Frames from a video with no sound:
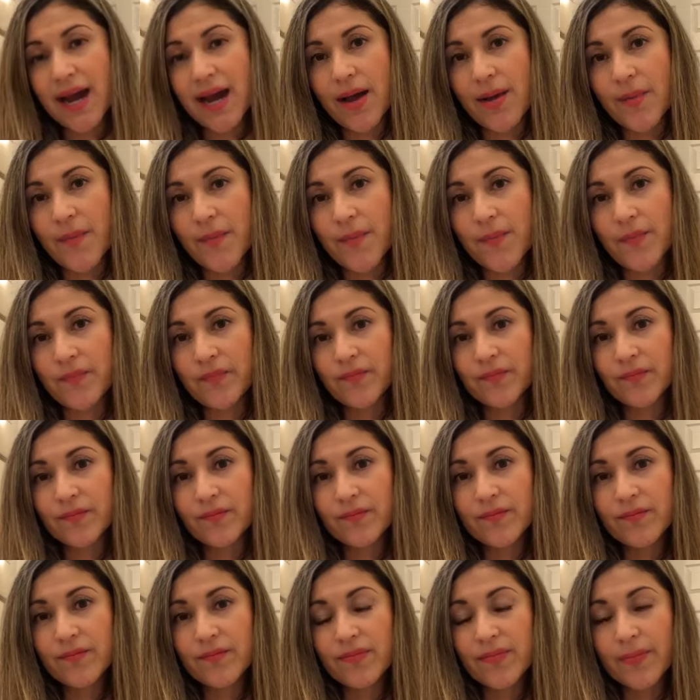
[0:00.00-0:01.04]

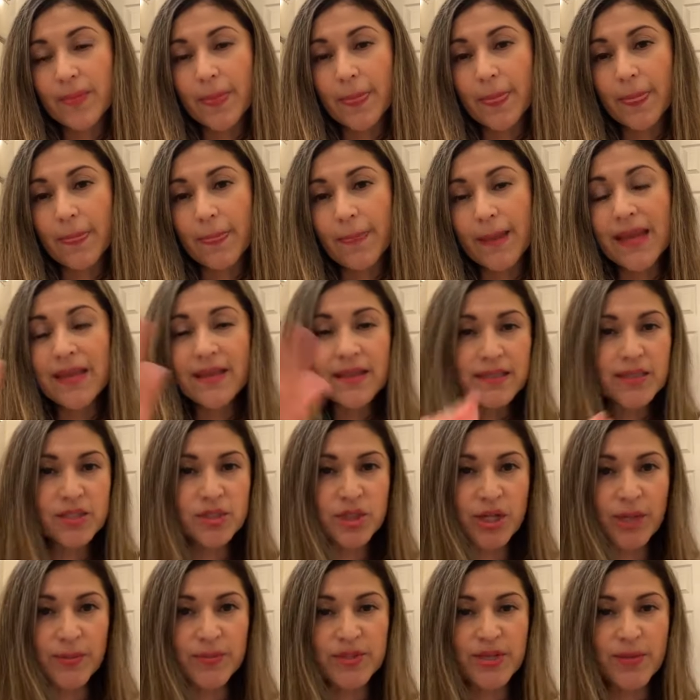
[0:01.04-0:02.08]
in the
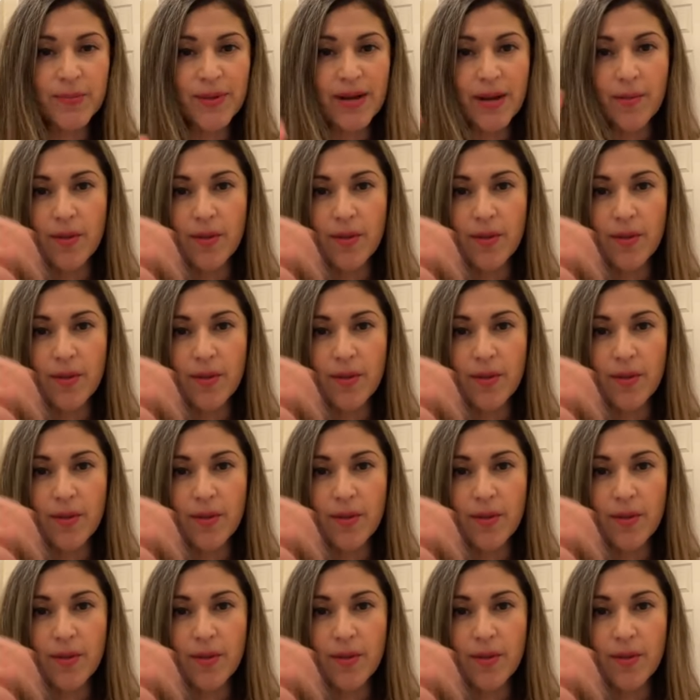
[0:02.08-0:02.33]
description,